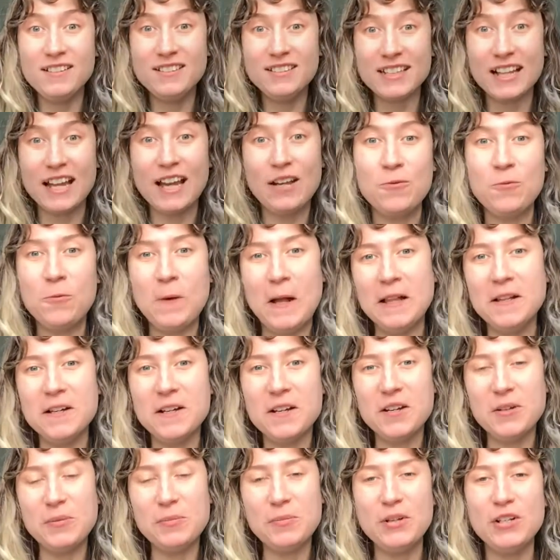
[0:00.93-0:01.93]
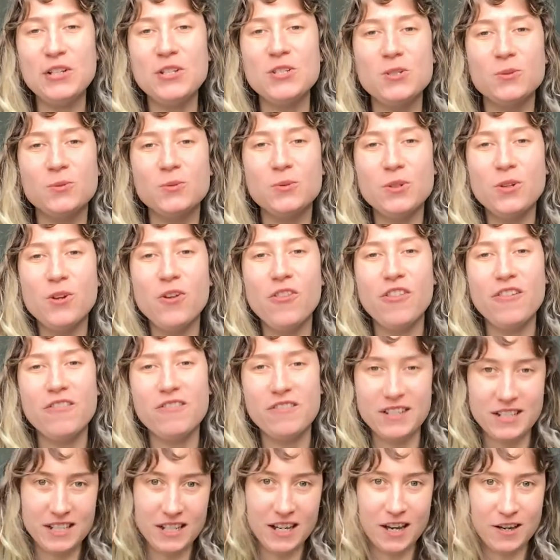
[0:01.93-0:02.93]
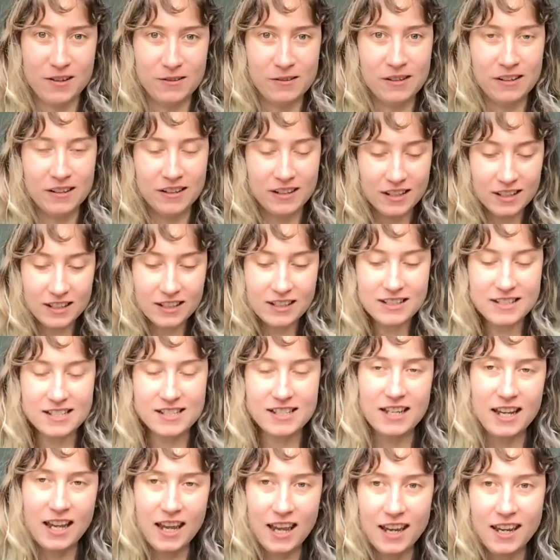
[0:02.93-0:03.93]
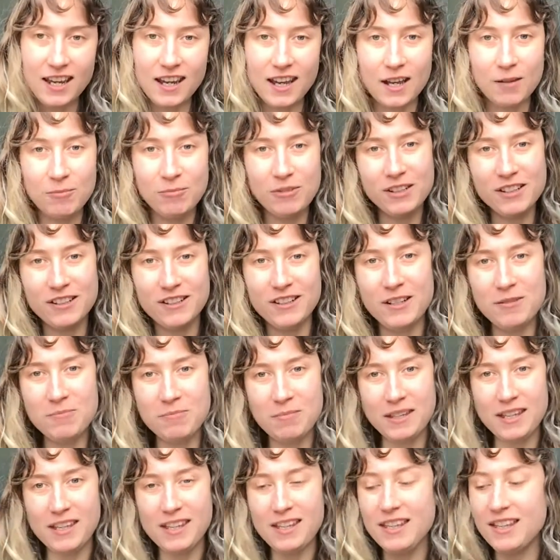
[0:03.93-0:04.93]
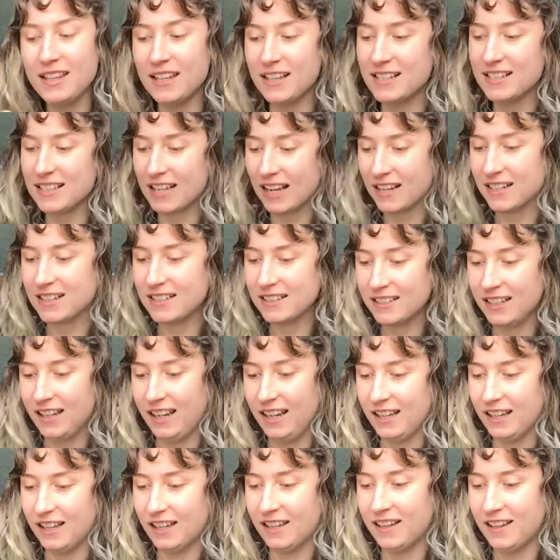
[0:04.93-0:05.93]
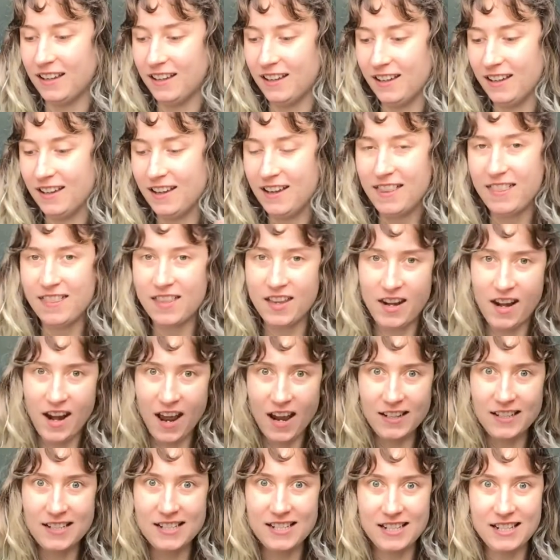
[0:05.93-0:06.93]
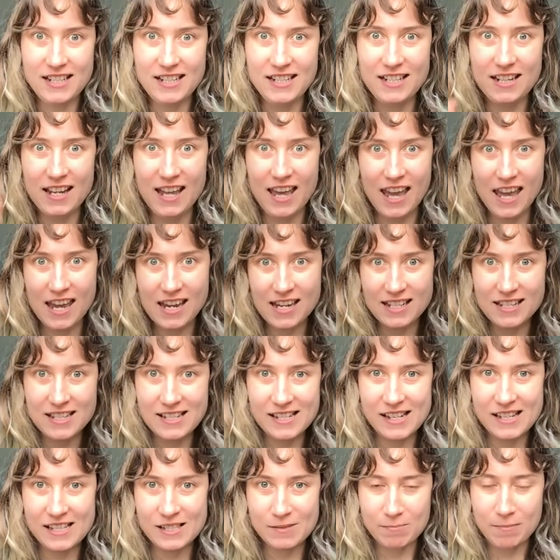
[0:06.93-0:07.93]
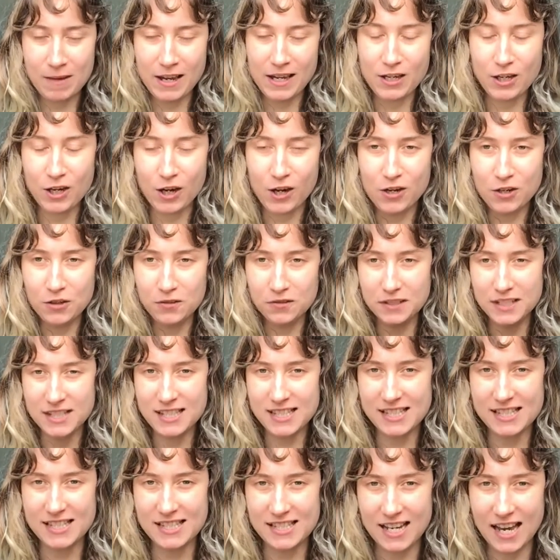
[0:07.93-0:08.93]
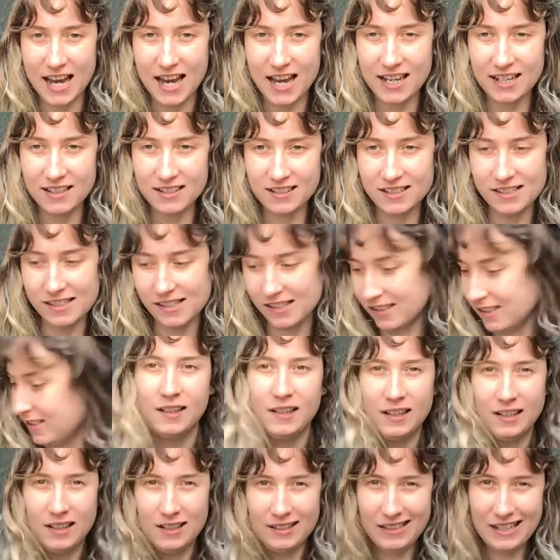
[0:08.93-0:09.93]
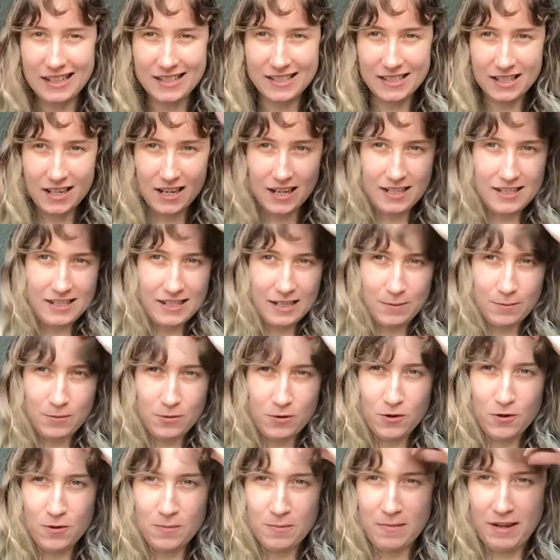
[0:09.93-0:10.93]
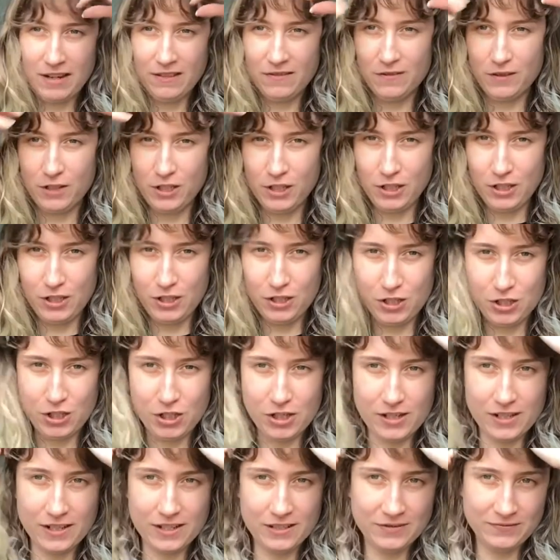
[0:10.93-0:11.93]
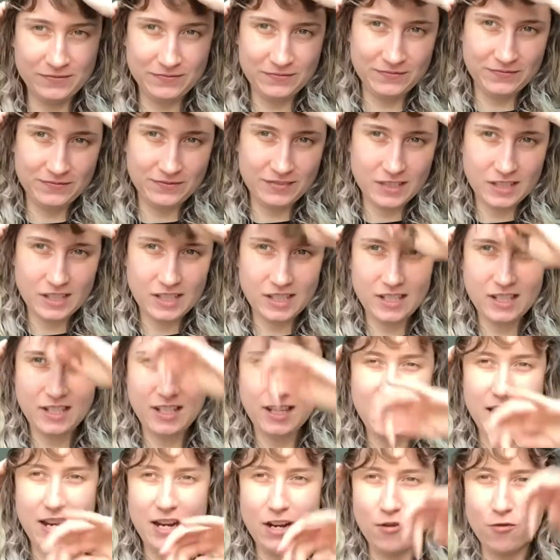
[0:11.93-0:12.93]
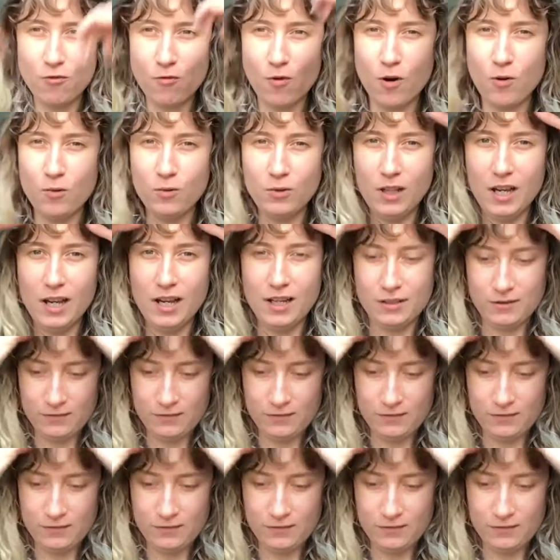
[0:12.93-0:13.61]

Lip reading: and welcome to another video. Today I'm gonna be tackling the 1980s makeover style. Last night I put my fringe in a roller